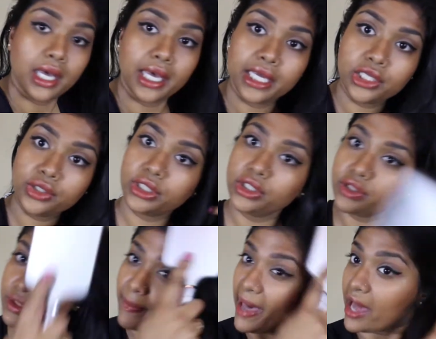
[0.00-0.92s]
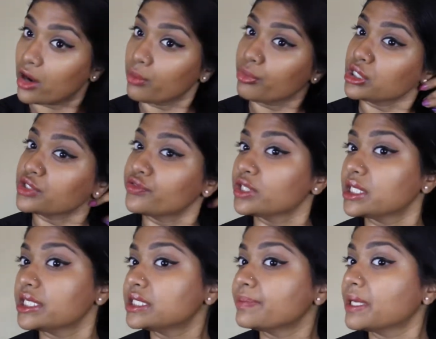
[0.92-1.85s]
And you can use a paddle brush for
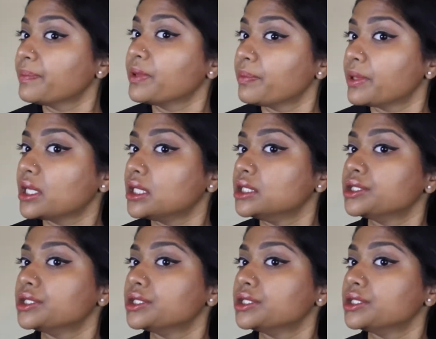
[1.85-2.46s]
this. It might be a bit